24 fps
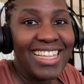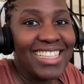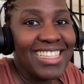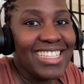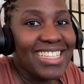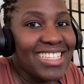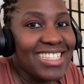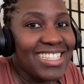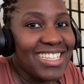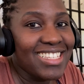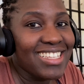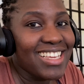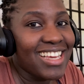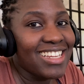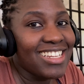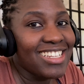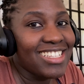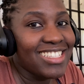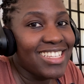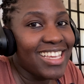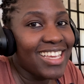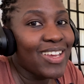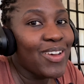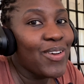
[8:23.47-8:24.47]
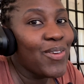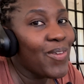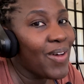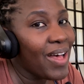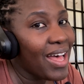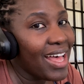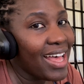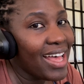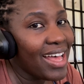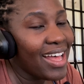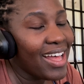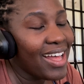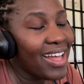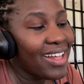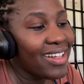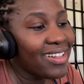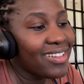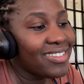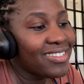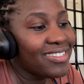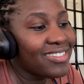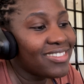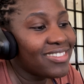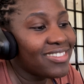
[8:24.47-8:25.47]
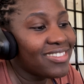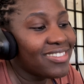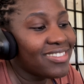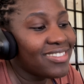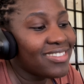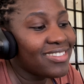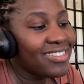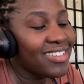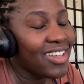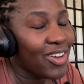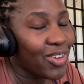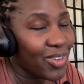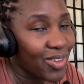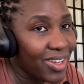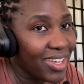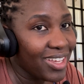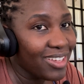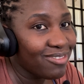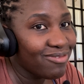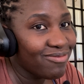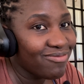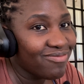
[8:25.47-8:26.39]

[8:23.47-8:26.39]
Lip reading: This is gonna take a while. Okay,